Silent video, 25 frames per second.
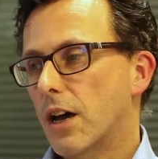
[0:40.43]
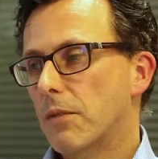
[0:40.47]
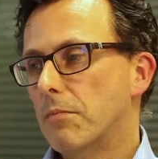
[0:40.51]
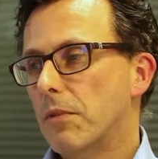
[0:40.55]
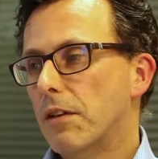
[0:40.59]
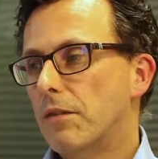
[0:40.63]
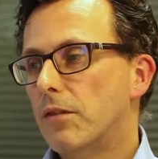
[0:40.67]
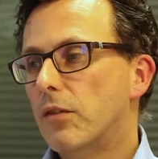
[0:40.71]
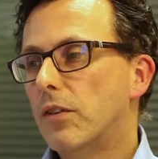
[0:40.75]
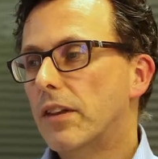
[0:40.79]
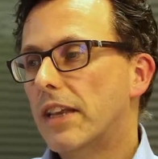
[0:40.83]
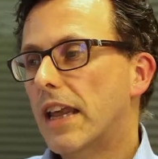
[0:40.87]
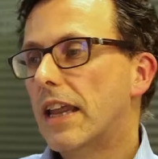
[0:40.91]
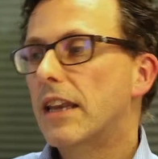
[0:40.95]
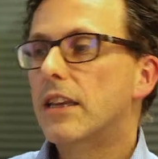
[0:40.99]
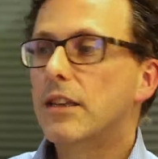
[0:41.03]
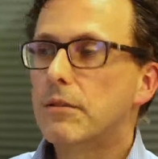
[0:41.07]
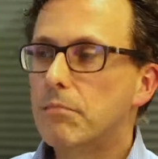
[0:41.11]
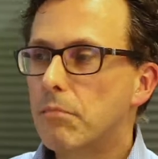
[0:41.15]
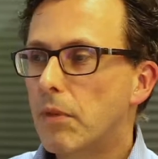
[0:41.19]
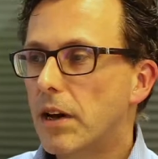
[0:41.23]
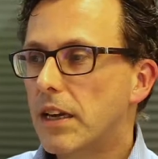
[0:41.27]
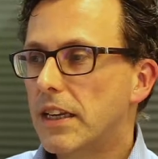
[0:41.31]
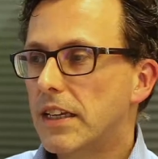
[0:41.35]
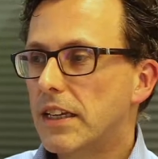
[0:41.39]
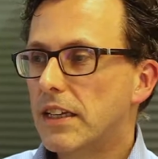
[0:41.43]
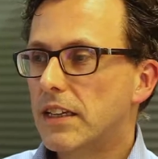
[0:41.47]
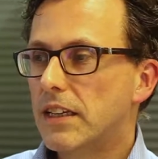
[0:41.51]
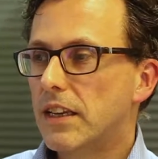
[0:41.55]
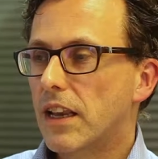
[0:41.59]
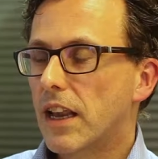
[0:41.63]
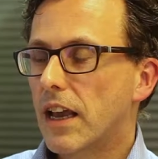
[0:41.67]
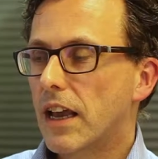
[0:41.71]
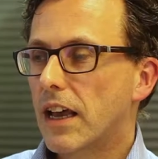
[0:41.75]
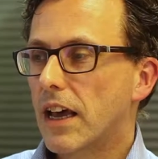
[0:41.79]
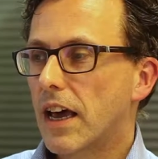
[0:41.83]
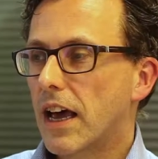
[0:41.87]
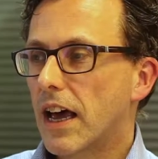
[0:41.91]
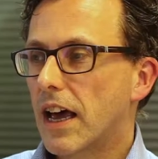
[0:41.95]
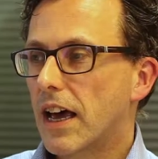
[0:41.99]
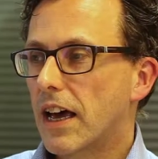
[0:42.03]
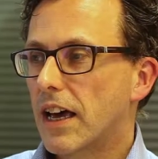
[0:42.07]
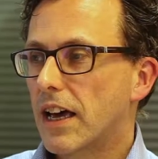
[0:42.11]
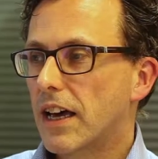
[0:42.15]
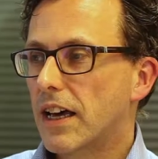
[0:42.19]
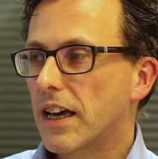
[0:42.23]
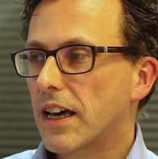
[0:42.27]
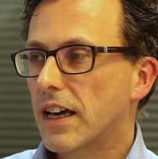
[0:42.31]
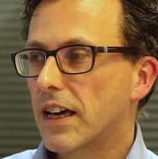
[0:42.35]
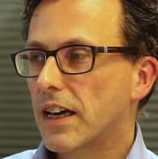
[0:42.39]
If you lend money,
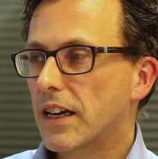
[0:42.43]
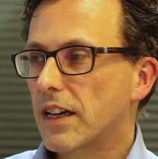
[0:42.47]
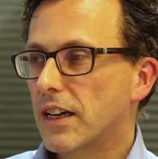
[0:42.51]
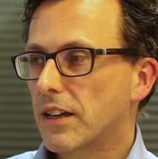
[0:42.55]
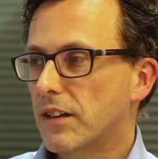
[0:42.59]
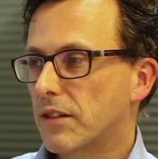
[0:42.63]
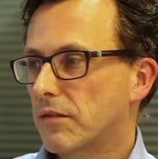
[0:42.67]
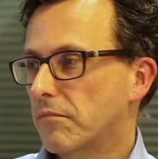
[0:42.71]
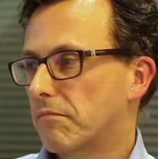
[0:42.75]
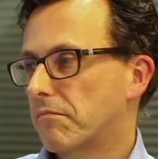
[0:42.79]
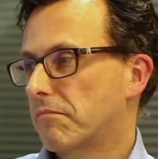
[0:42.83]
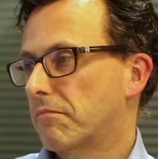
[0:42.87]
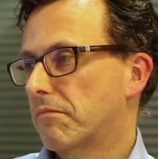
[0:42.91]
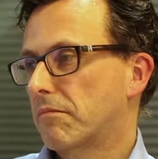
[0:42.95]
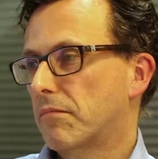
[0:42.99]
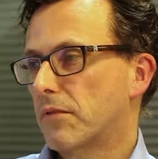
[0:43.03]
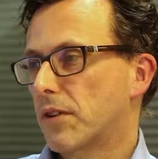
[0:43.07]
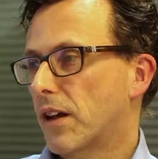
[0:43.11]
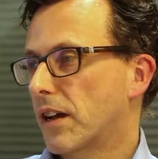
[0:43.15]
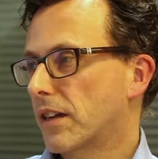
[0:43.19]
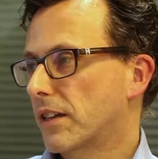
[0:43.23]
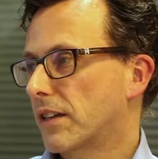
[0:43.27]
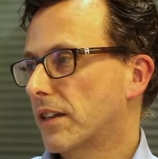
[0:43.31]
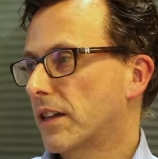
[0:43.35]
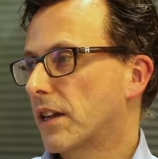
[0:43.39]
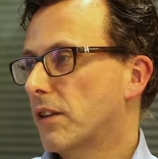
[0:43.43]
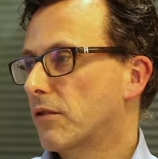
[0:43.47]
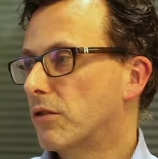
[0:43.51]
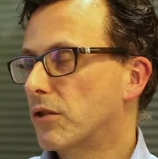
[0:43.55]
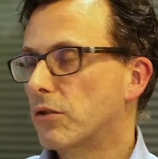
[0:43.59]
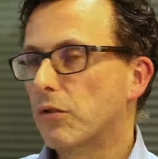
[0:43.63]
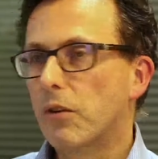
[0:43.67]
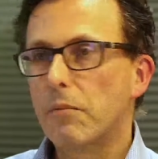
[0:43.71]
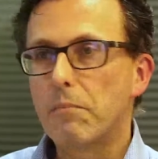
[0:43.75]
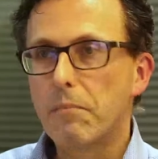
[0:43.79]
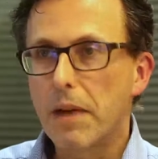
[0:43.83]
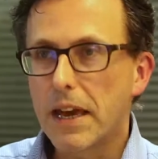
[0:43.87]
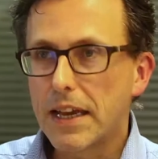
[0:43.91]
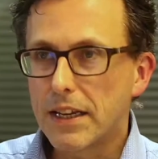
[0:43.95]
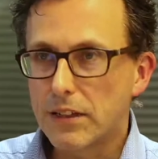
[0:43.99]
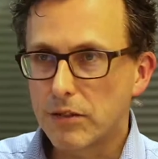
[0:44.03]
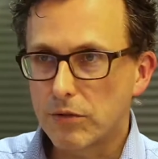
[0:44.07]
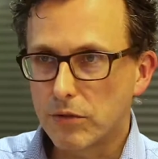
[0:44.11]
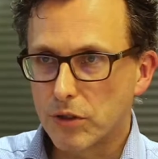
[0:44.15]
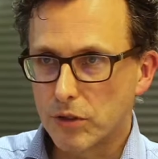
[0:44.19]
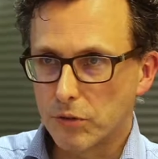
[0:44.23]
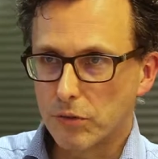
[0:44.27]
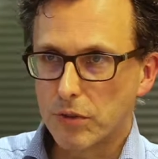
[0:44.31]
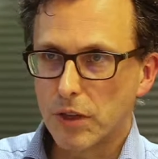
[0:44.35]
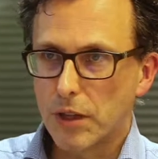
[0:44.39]
I don't know, to a mate
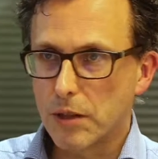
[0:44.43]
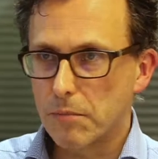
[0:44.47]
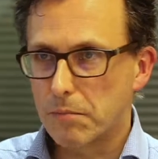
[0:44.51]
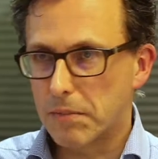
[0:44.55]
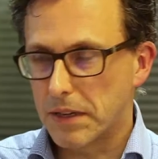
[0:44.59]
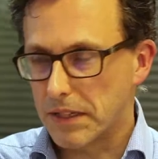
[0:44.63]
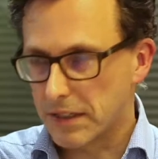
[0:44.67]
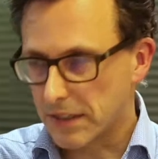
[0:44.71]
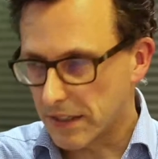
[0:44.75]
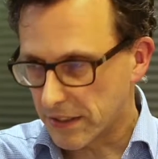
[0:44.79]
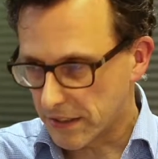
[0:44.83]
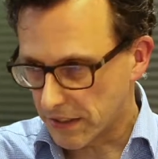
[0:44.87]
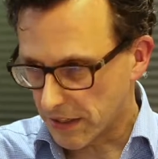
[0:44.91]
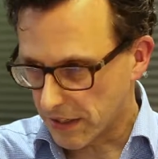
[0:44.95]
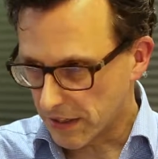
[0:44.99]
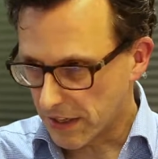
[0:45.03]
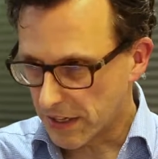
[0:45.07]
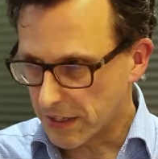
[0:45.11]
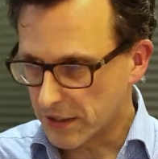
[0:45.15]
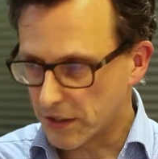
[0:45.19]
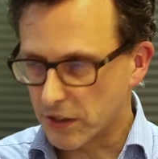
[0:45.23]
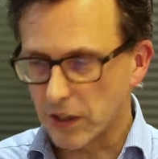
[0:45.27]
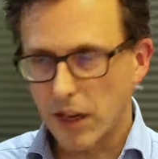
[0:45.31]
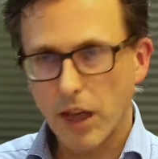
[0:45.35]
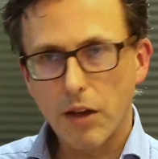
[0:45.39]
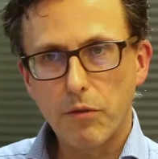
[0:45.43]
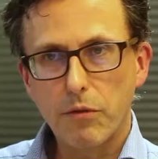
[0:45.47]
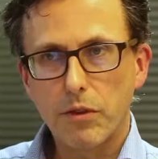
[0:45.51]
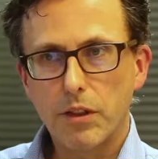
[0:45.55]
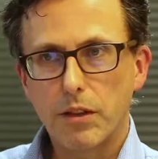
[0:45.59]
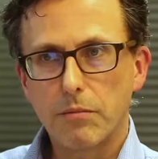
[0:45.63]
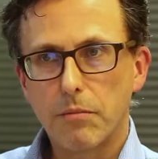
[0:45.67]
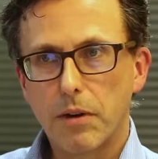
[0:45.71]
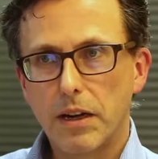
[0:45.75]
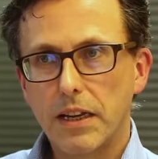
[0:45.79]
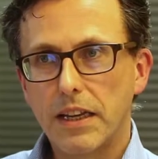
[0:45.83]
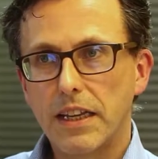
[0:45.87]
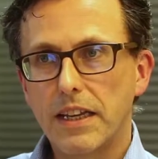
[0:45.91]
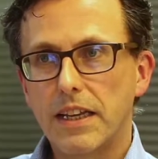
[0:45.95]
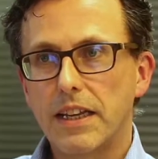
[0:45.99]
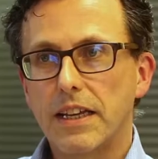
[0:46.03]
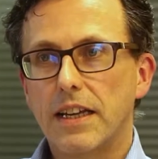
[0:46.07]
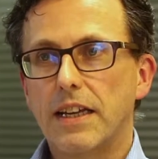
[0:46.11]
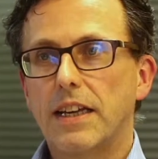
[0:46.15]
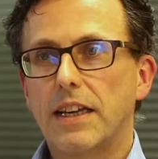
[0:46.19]
or to another business and they still owe you the money,